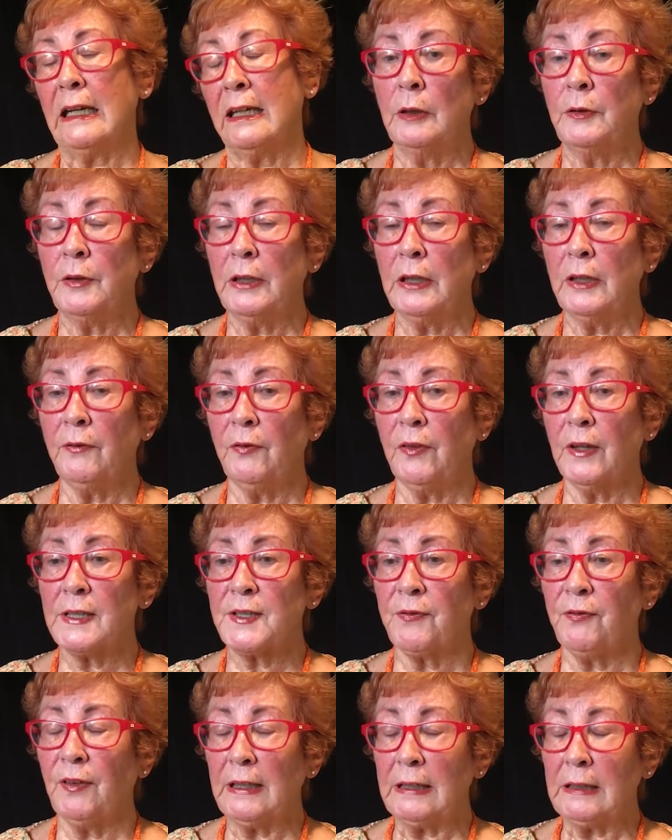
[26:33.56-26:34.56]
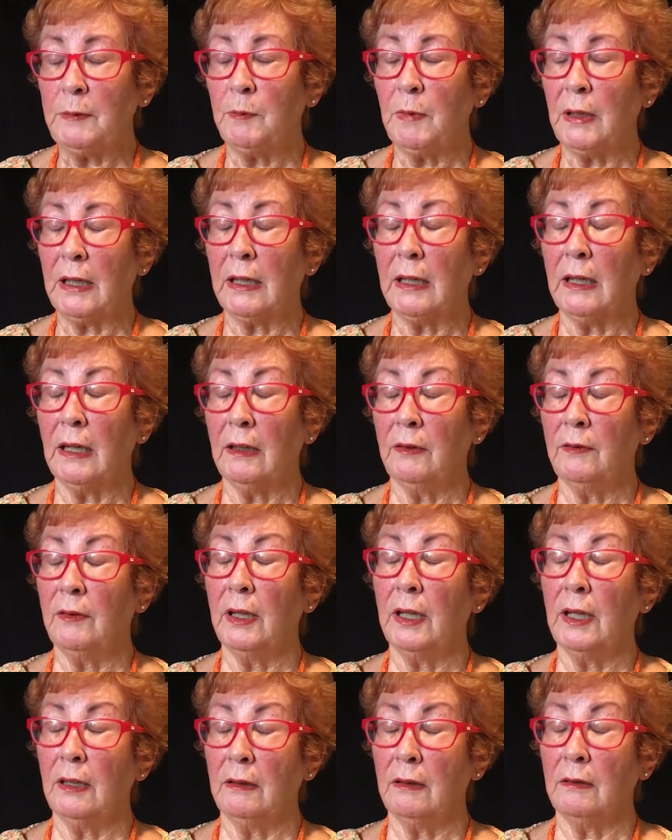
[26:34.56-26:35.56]
I think if there's family
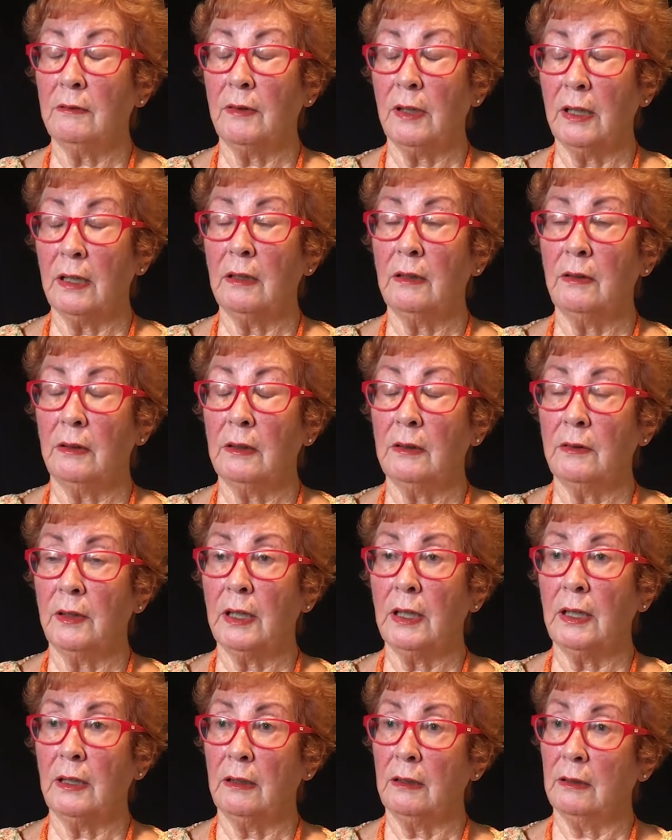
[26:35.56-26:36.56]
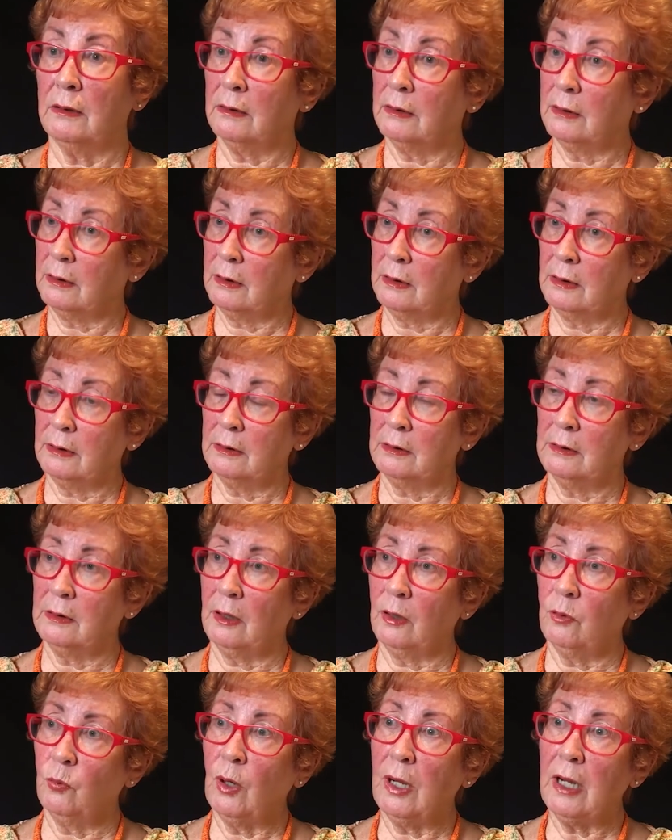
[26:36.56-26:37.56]
and they're
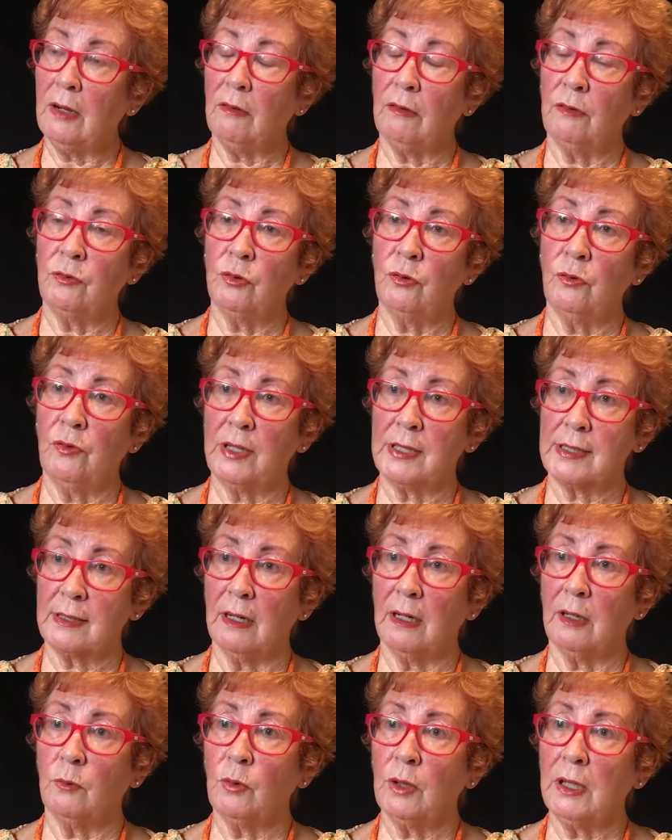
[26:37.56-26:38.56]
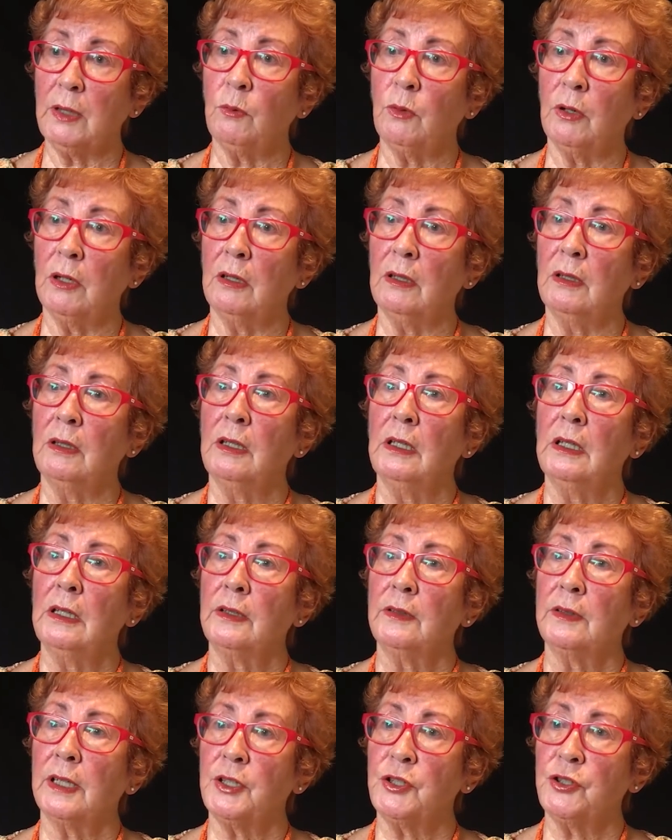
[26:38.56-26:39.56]
aware of all this like we were,
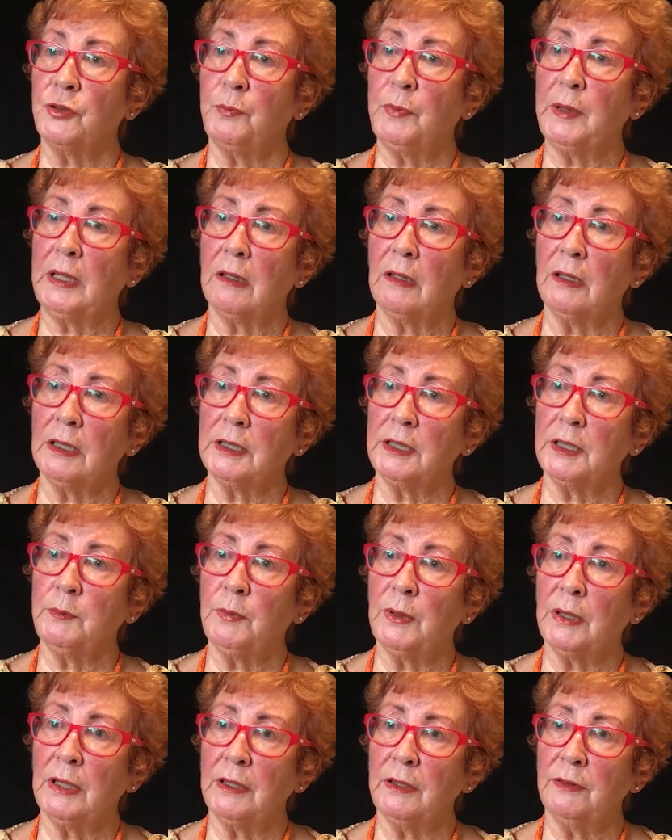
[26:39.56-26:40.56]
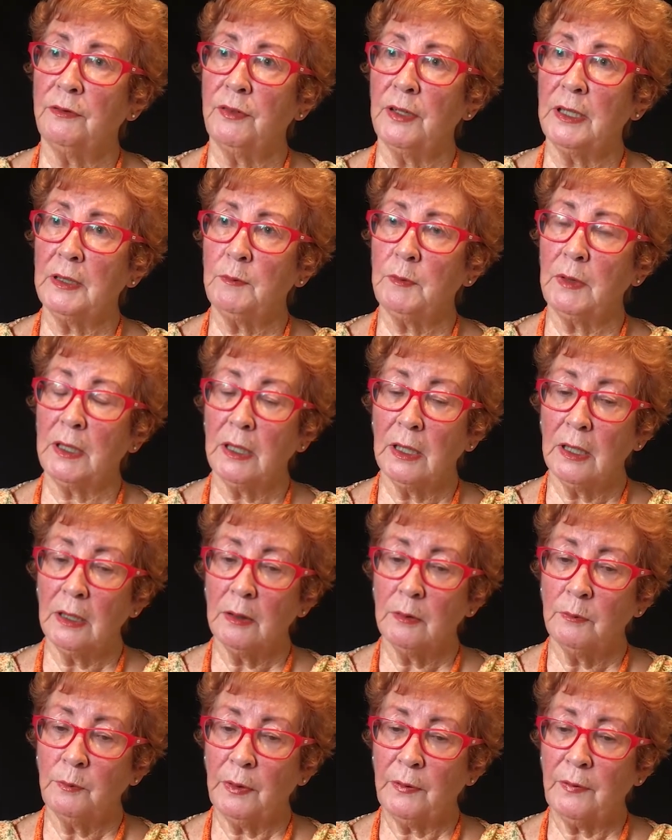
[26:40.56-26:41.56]
they should be guided by the family,
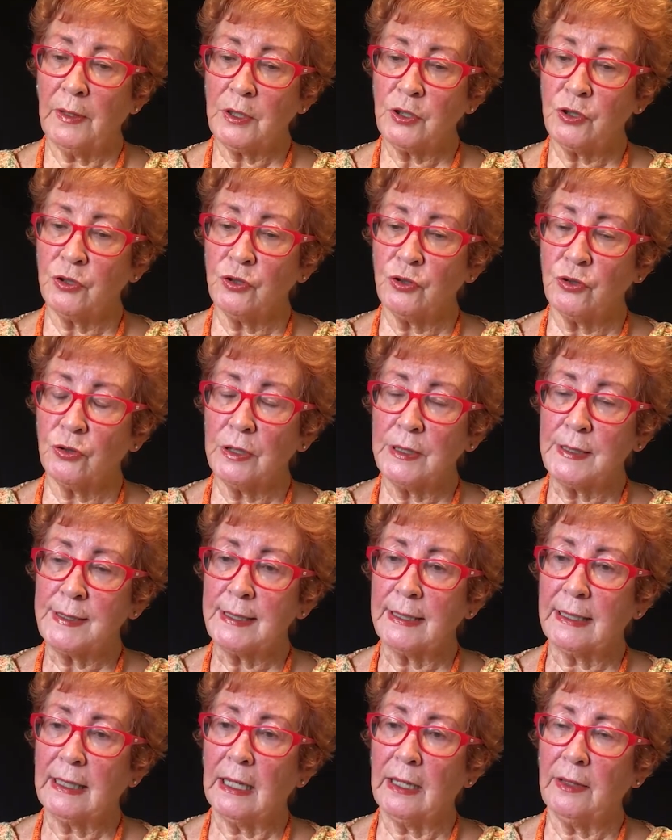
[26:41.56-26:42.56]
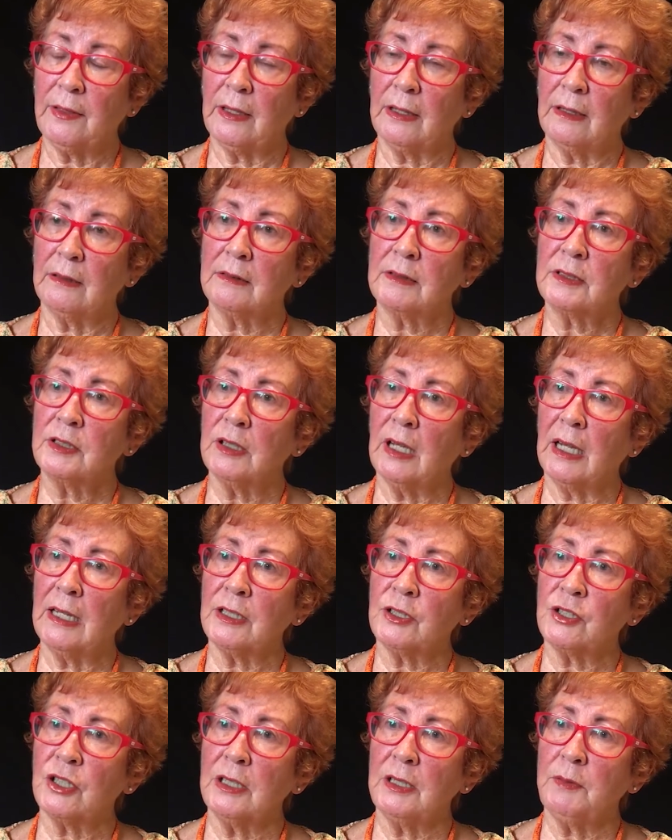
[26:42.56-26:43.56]
but they should join together to
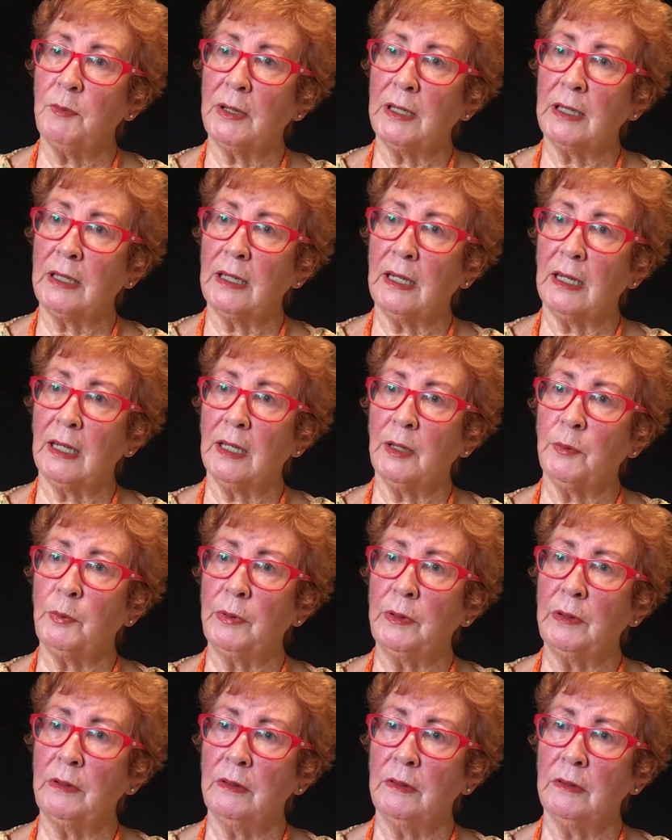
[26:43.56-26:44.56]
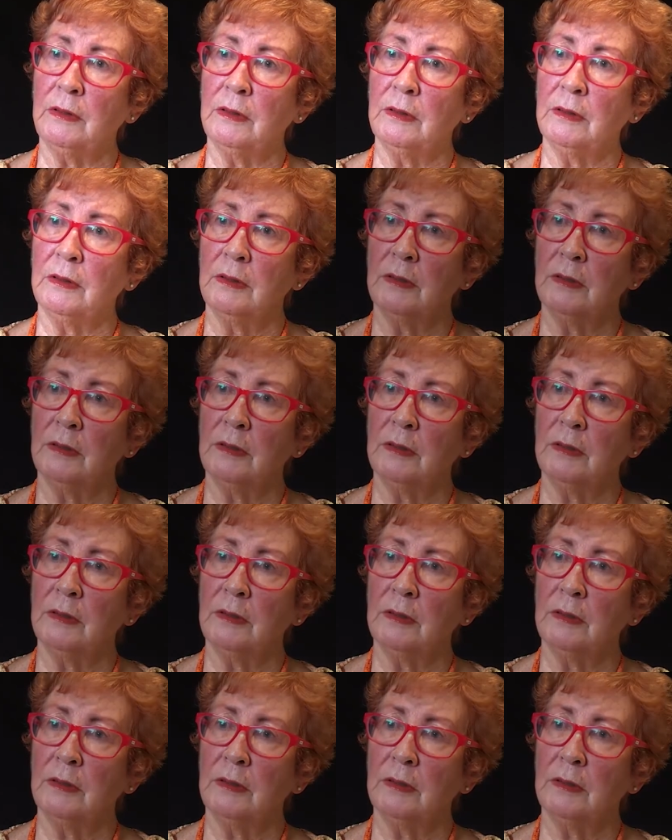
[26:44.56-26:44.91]
actually make it happen.